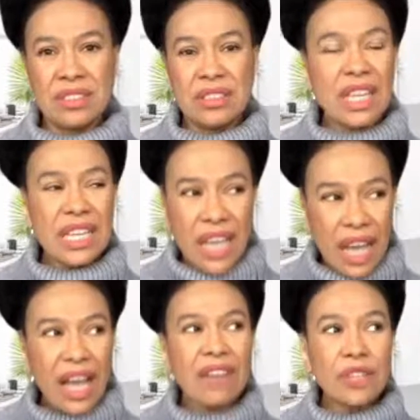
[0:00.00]
They
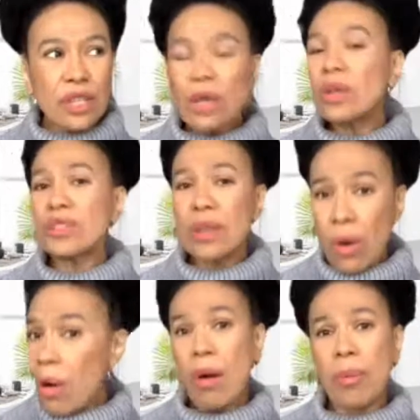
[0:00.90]
have lost
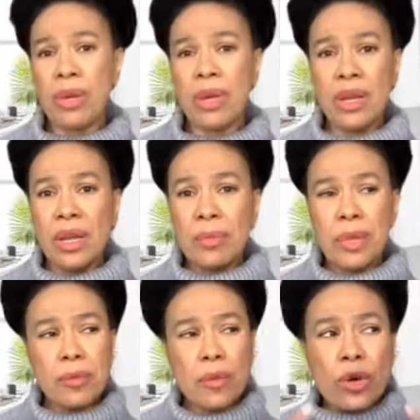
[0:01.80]
hope
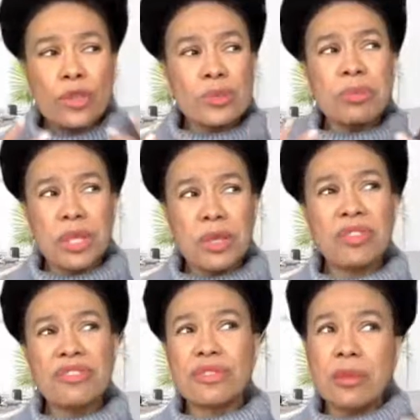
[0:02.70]
because
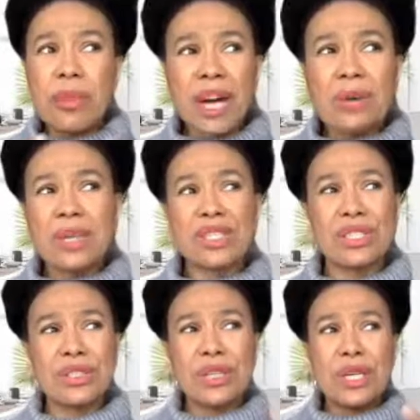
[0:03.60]
people from our
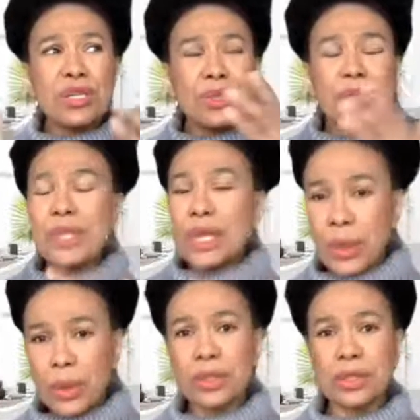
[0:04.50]
generations and
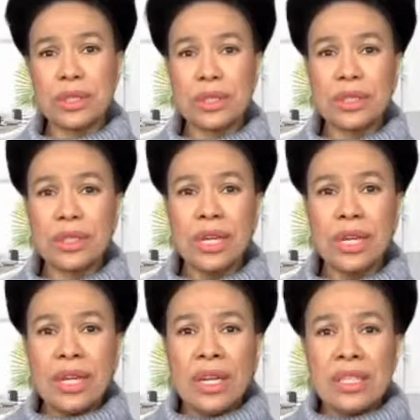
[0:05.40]
older
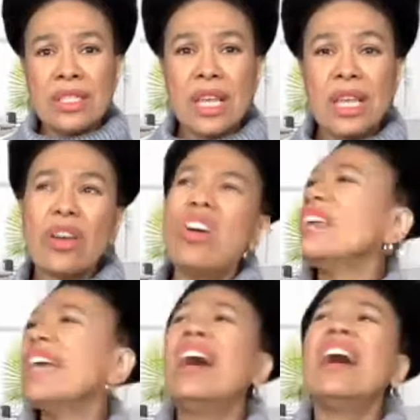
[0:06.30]
say, oh
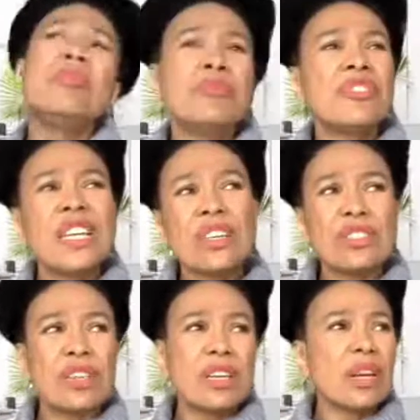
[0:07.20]
yeah, I'm very
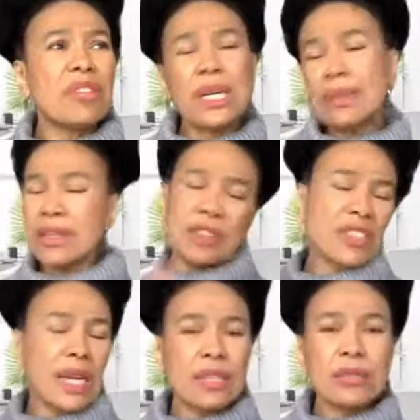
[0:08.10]
concerned about the
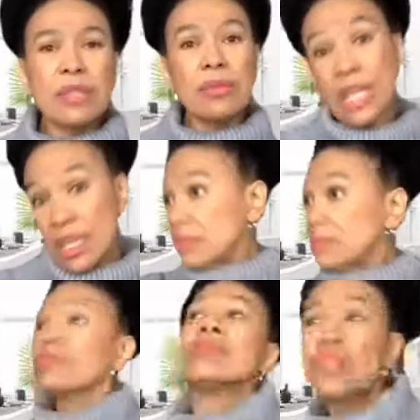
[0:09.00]
environment, but
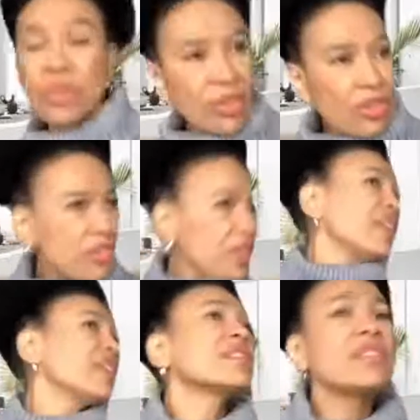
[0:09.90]
throw
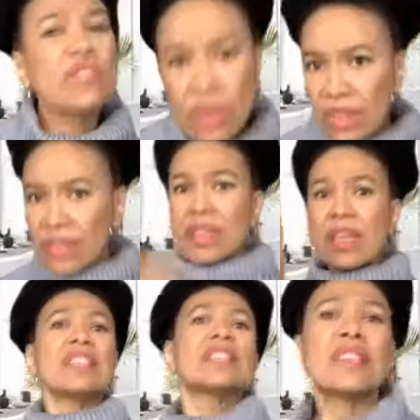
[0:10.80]
things, destroy
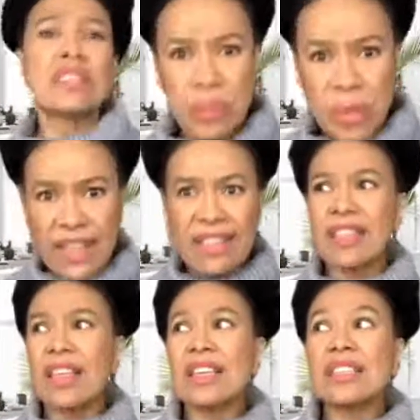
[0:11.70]
things, suspend
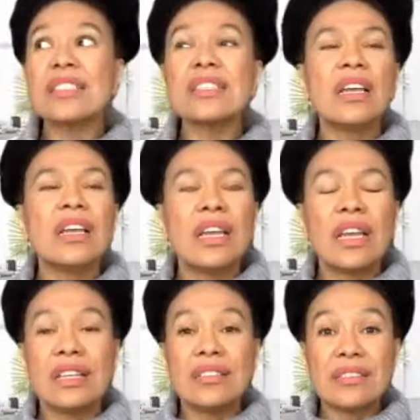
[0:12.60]
things,
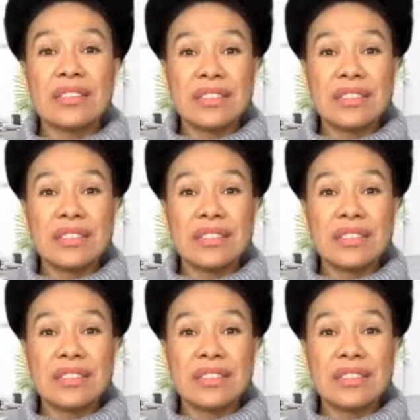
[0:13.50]
and